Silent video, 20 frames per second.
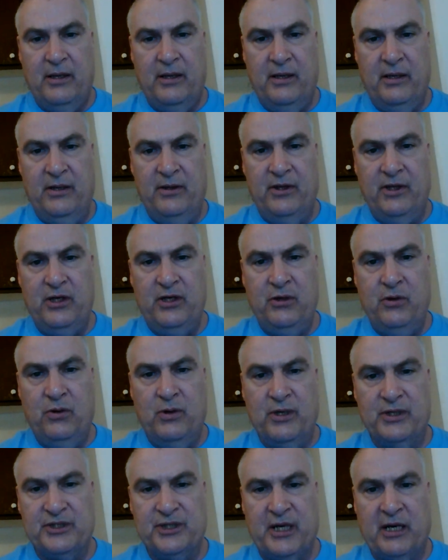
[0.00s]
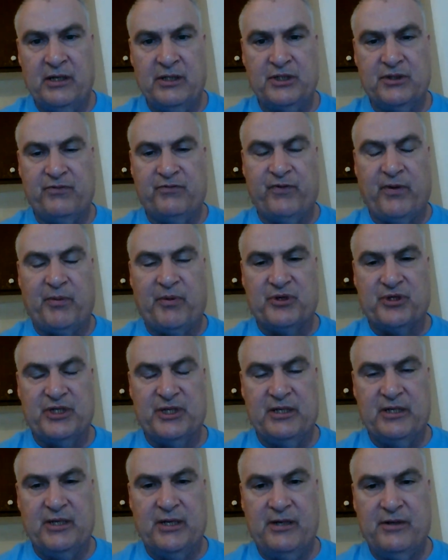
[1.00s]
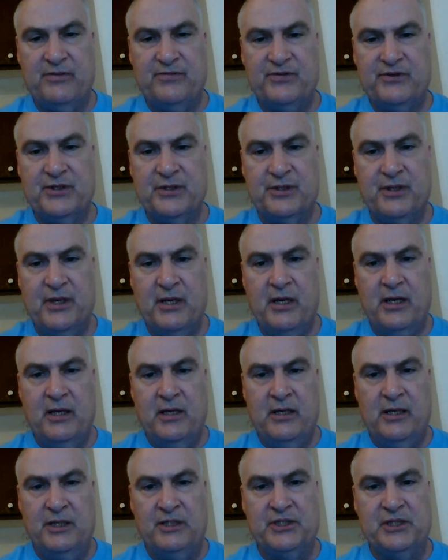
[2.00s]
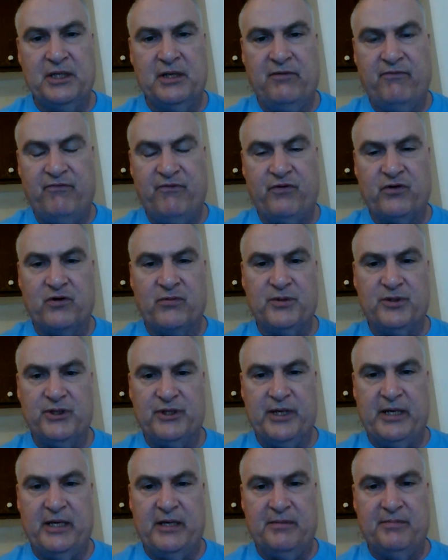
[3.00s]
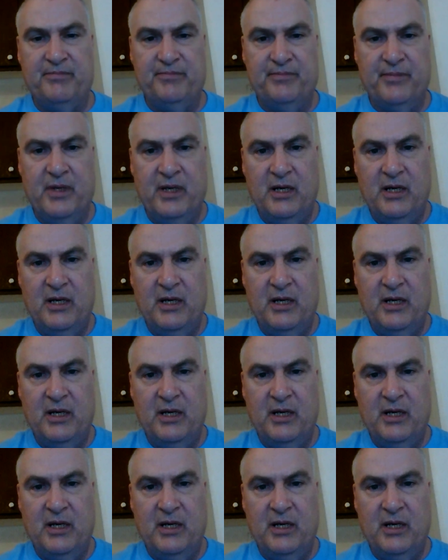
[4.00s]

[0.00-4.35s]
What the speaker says: in the U.S. House of Representatives. It's an informal name.